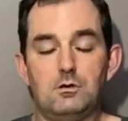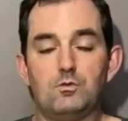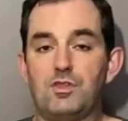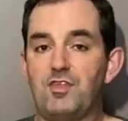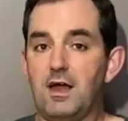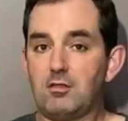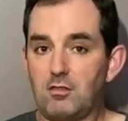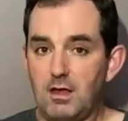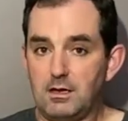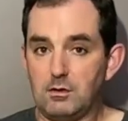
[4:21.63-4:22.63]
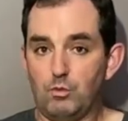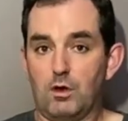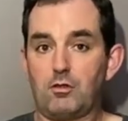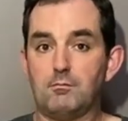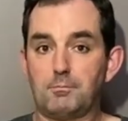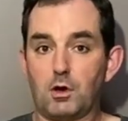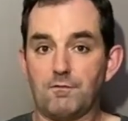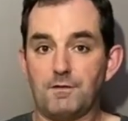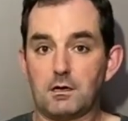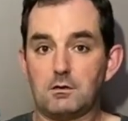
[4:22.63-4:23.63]
With that said, it wasn't
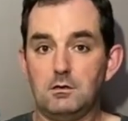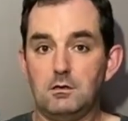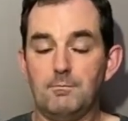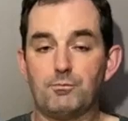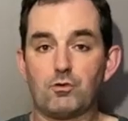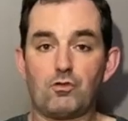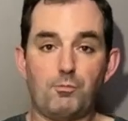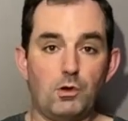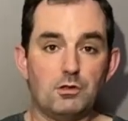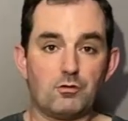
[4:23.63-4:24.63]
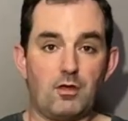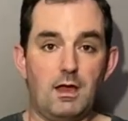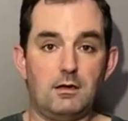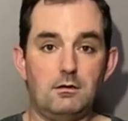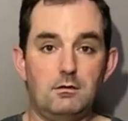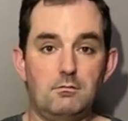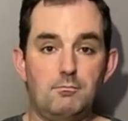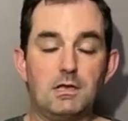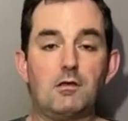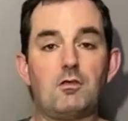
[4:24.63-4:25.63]
perfect. There are spoilers ahead,
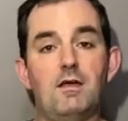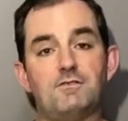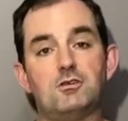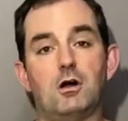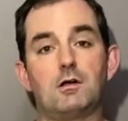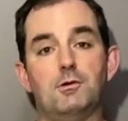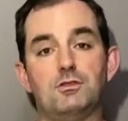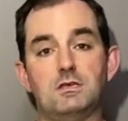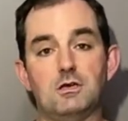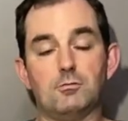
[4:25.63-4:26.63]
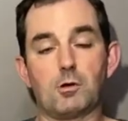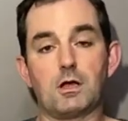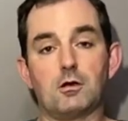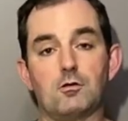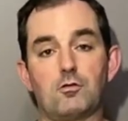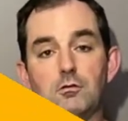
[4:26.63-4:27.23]
because I have to talk about the deal breakers.